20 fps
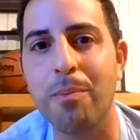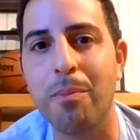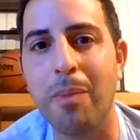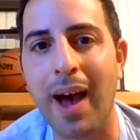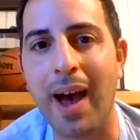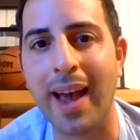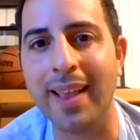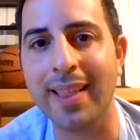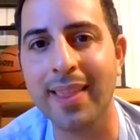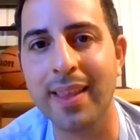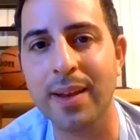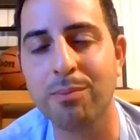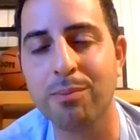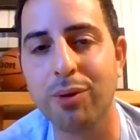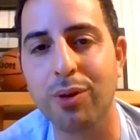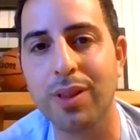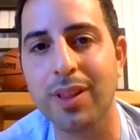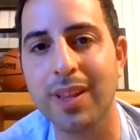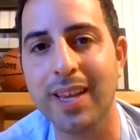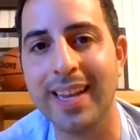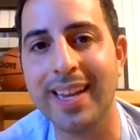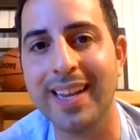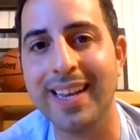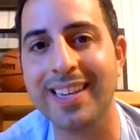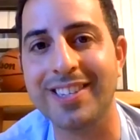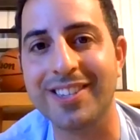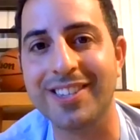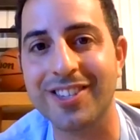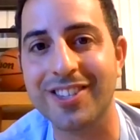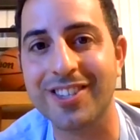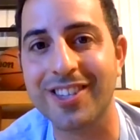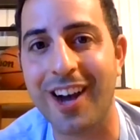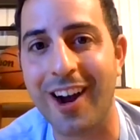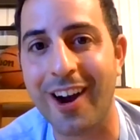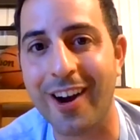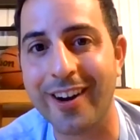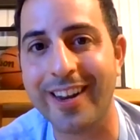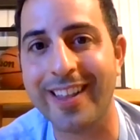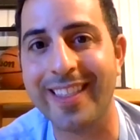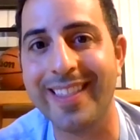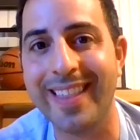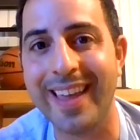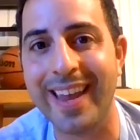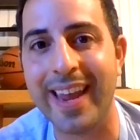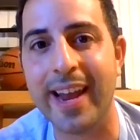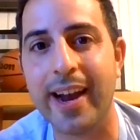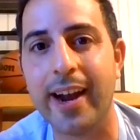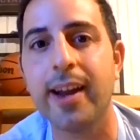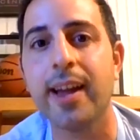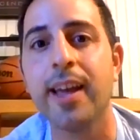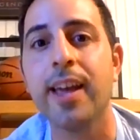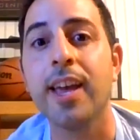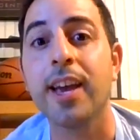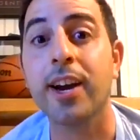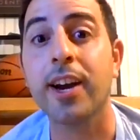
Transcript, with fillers: where my liberal leaning started there,